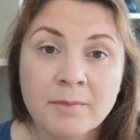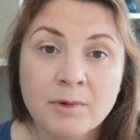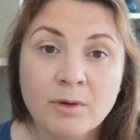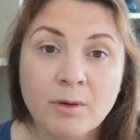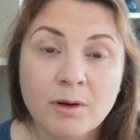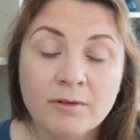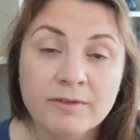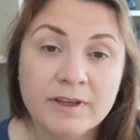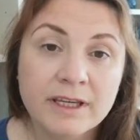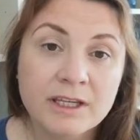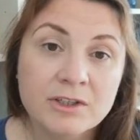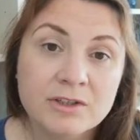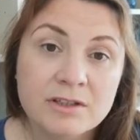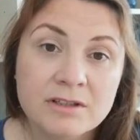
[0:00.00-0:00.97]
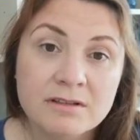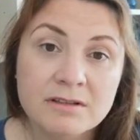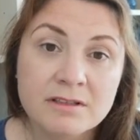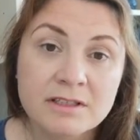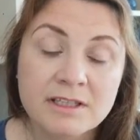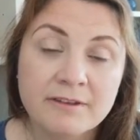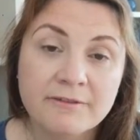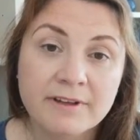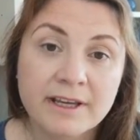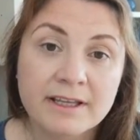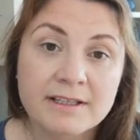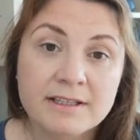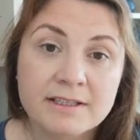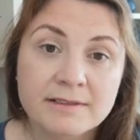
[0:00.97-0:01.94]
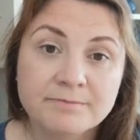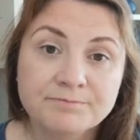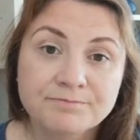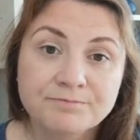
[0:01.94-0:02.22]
qualifications and certificates.